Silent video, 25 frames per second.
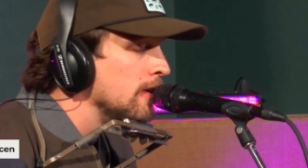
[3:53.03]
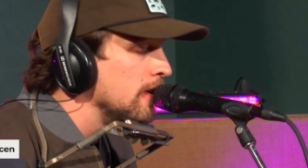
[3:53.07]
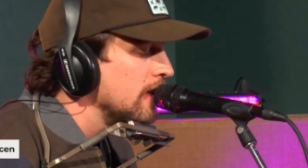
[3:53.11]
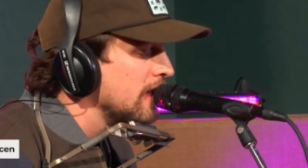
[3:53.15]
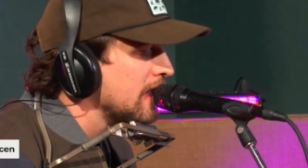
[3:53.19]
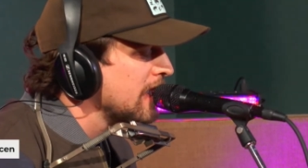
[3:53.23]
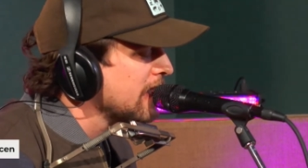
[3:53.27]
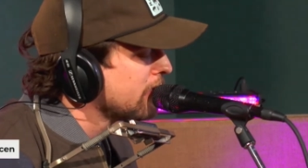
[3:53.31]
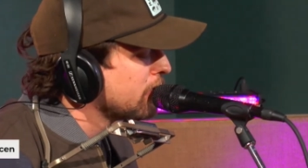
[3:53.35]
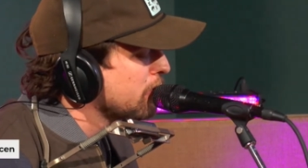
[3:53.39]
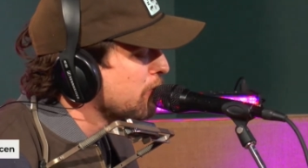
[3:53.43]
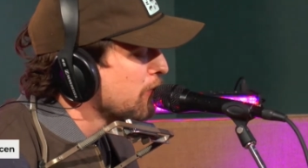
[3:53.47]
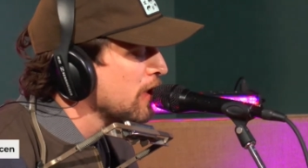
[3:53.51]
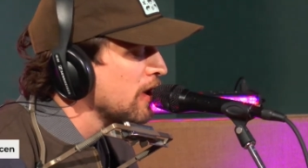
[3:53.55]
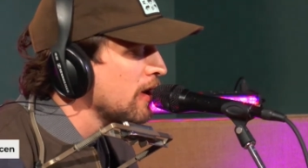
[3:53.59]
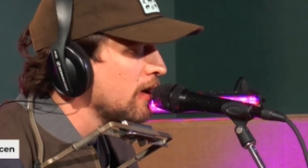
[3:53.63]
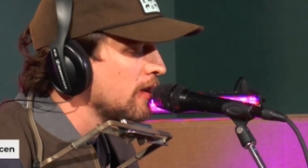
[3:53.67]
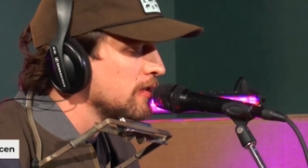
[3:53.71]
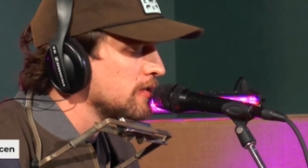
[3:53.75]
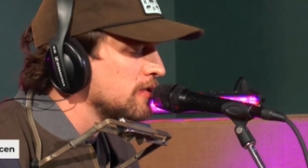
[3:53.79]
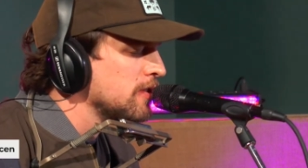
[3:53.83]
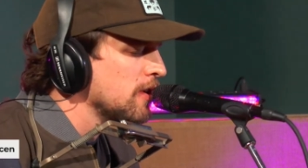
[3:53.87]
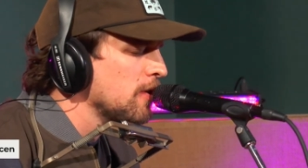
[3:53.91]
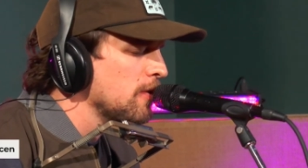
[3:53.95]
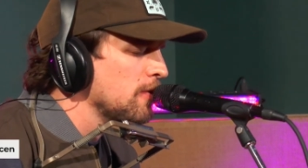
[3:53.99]

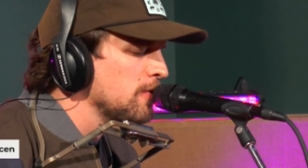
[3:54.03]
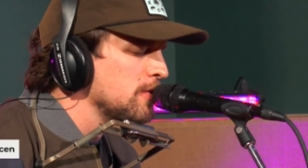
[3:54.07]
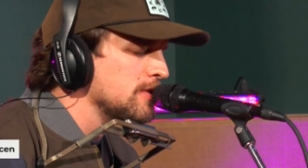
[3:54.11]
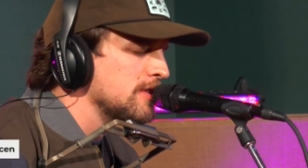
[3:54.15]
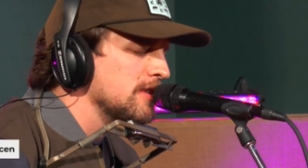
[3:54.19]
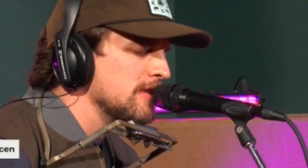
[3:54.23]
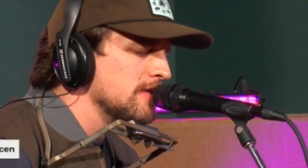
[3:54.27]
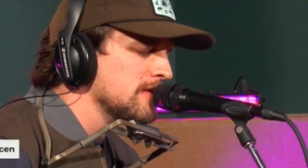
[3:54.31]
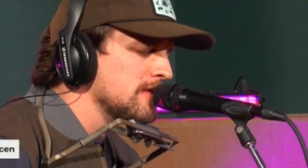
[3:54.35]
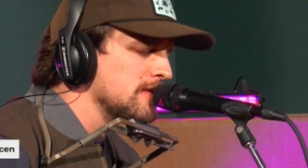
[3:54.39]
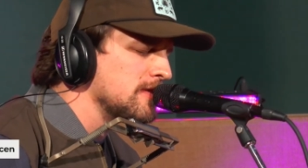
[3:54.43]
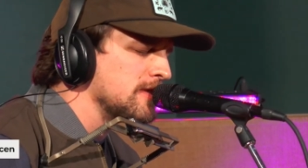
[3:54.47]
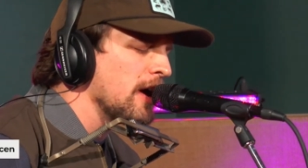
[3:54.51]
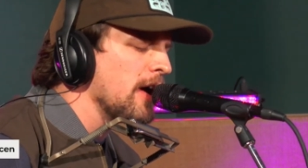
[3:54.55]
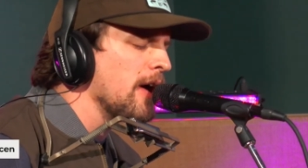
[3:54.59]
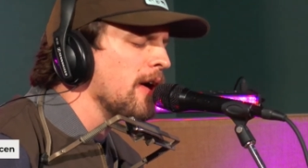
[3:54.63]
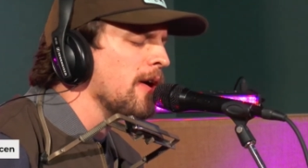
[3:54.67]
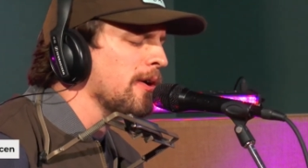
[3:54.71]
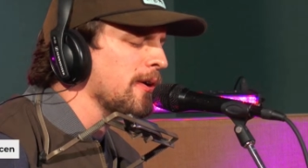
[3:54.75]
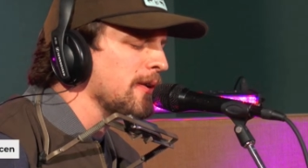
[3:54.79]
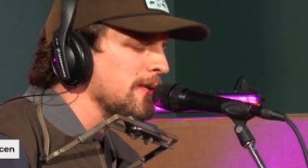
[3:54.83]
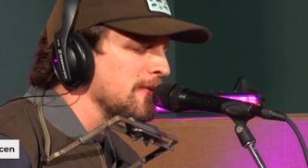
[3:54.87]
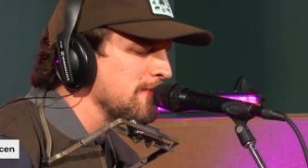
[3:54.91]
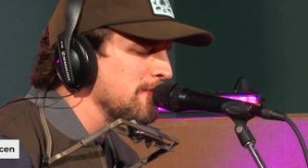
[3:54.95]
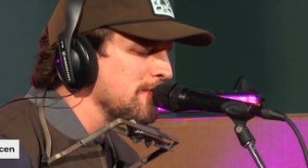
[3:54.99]
Everybody's always just
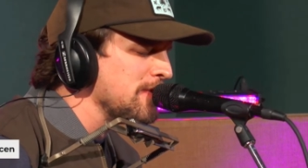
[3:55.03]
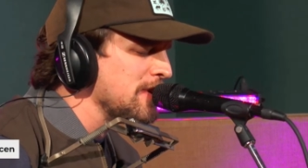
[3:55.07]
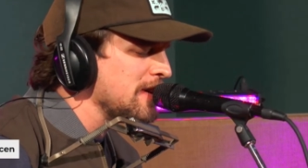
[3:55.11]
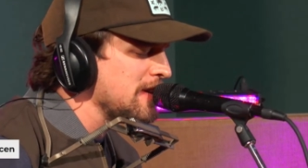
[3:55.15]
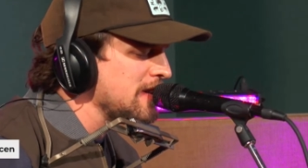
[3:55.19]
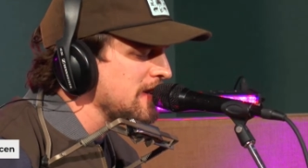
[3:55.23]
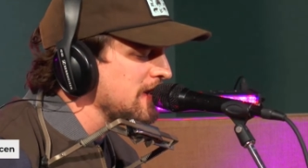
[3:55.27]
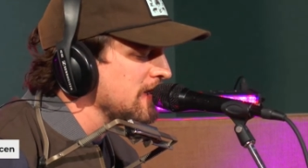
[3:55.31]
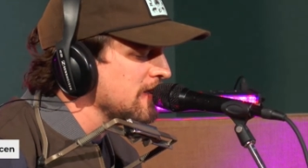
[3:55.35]
talking to me